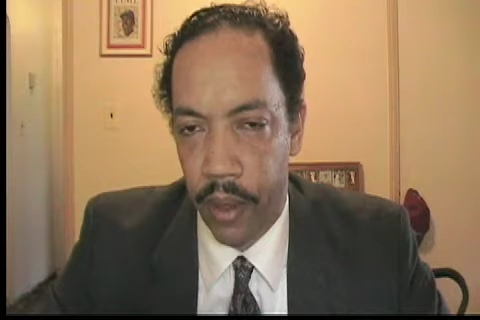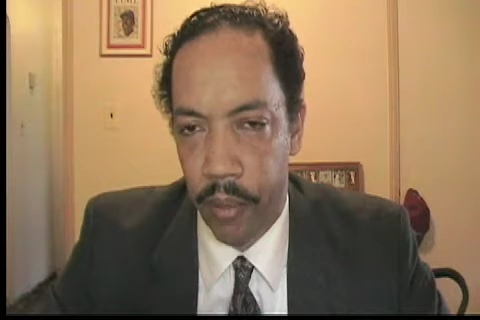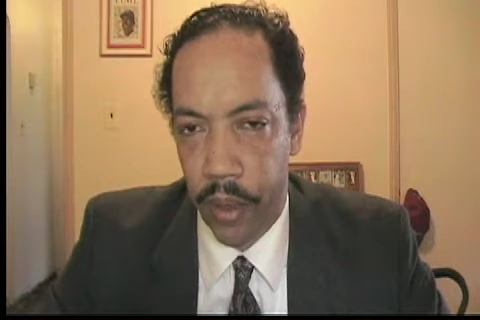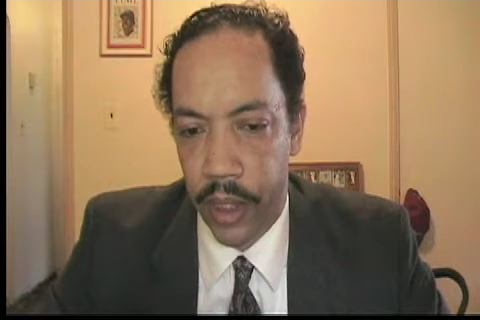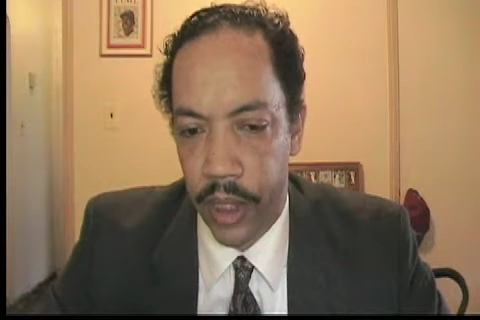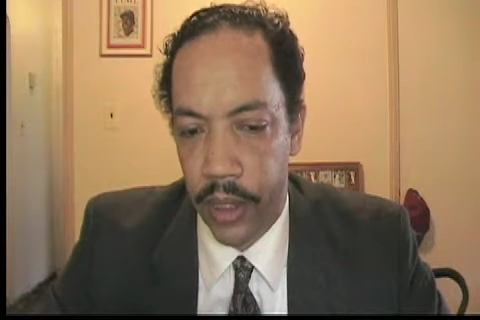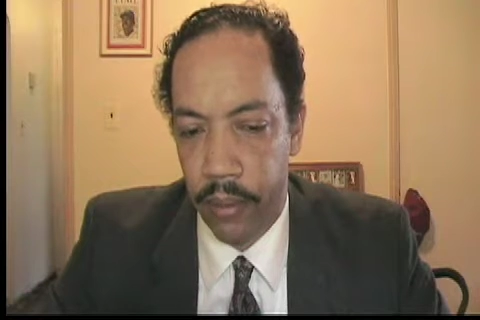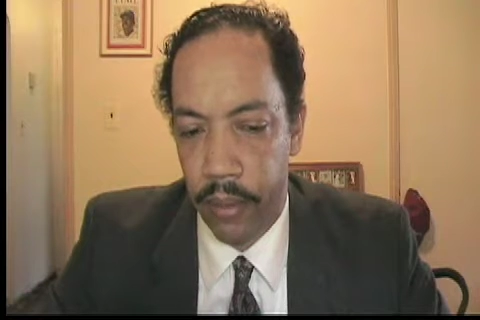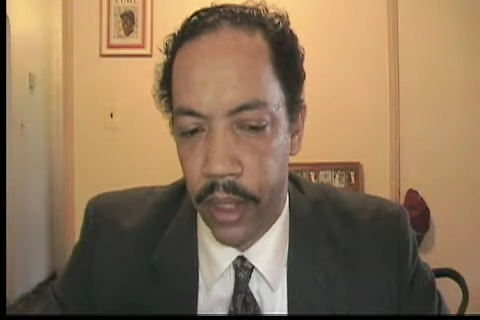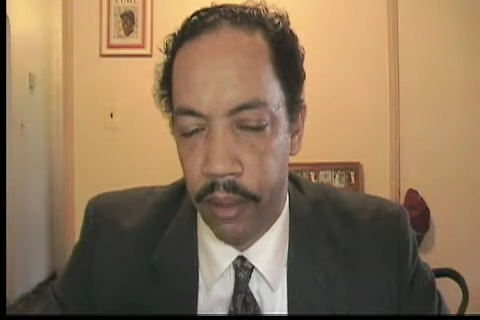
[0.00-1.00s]
with the other person
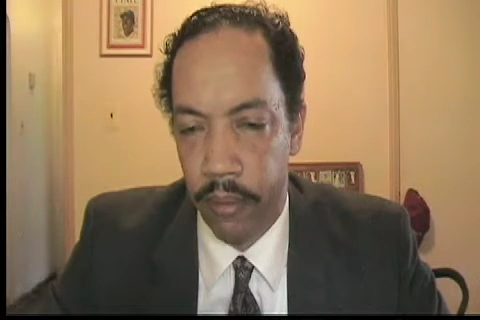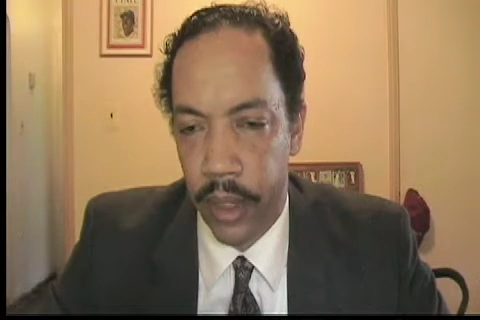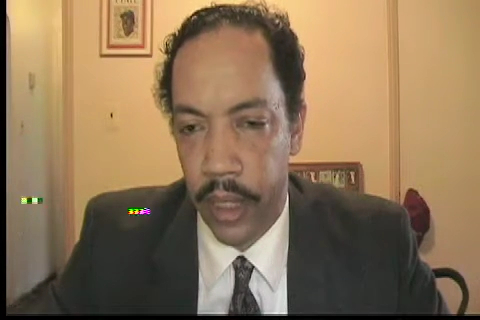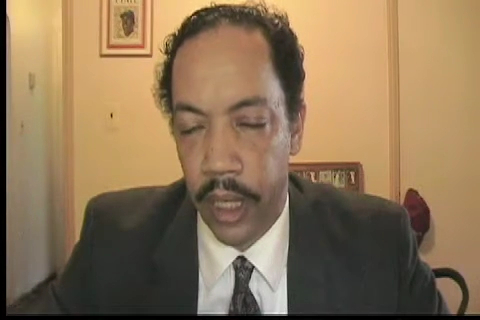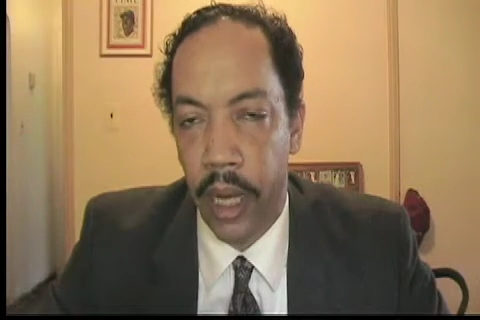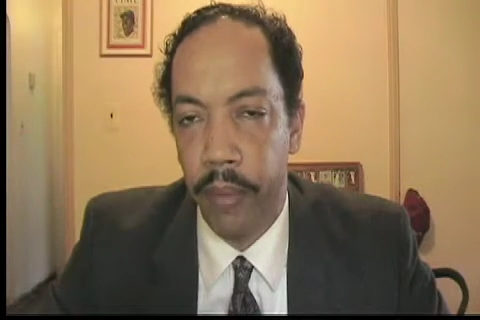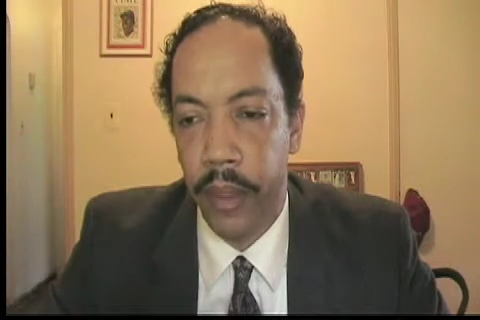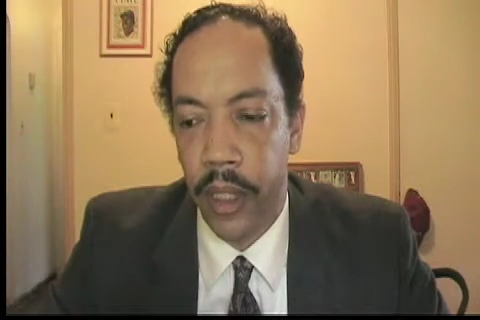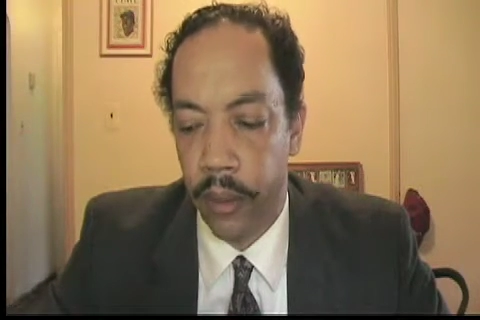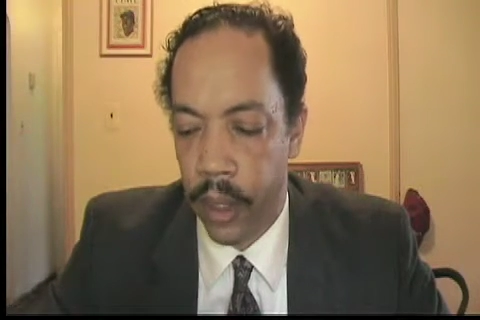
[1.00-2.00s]
and then he hung
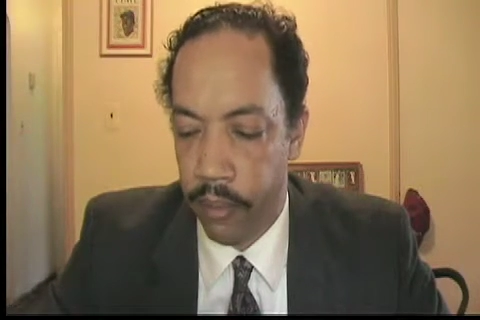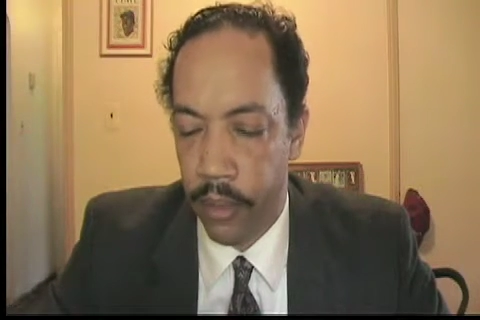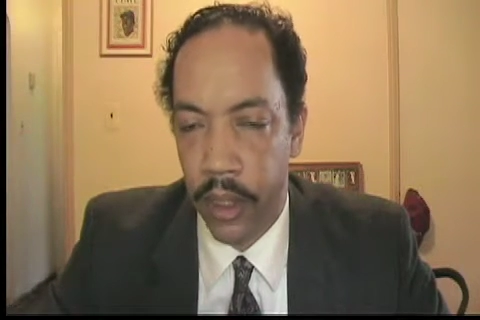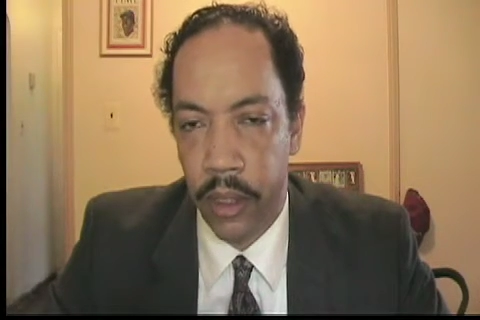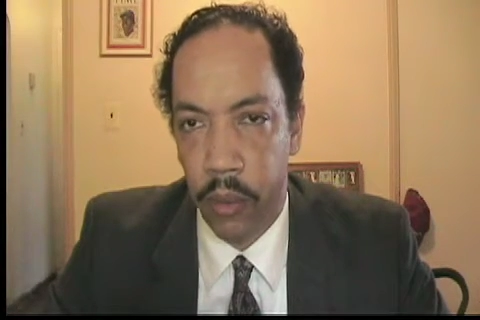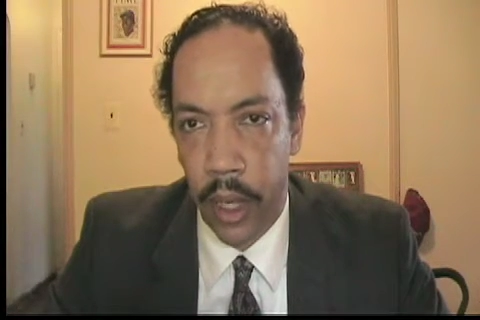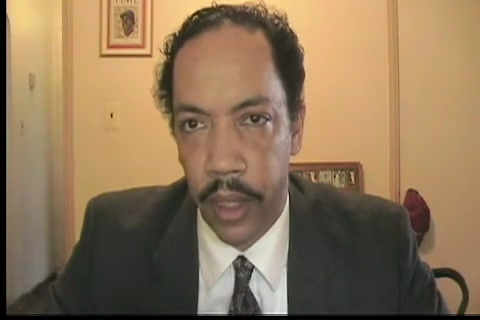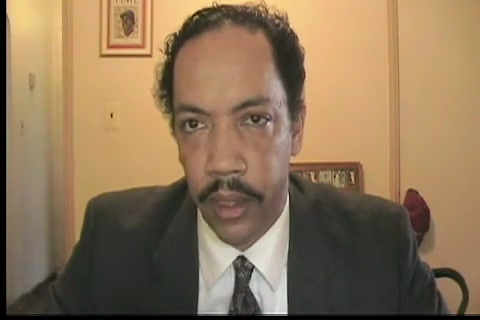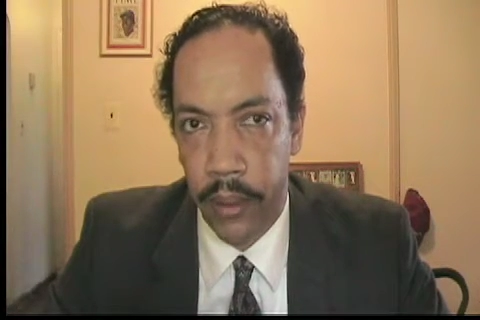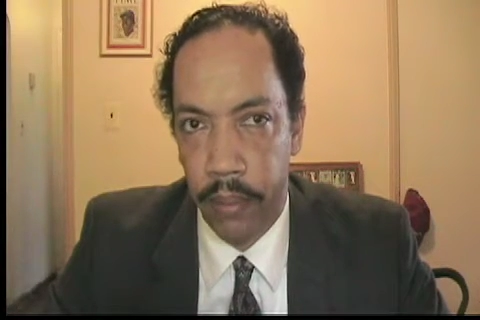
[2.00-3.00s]
up, so I, I just
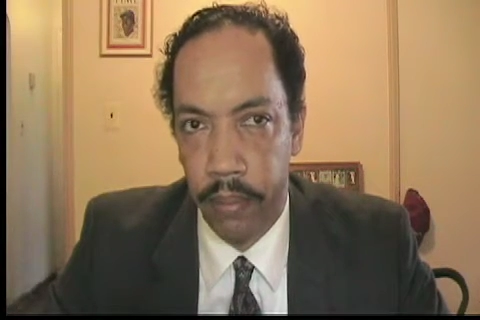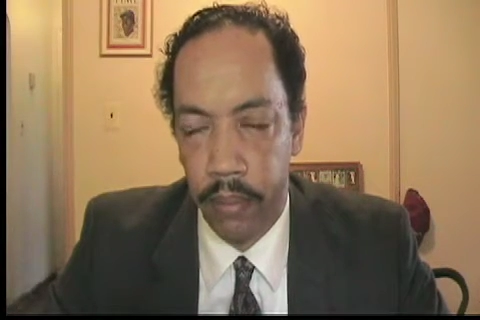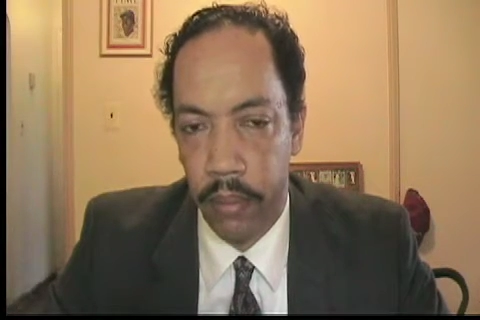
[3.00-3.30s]
wanted to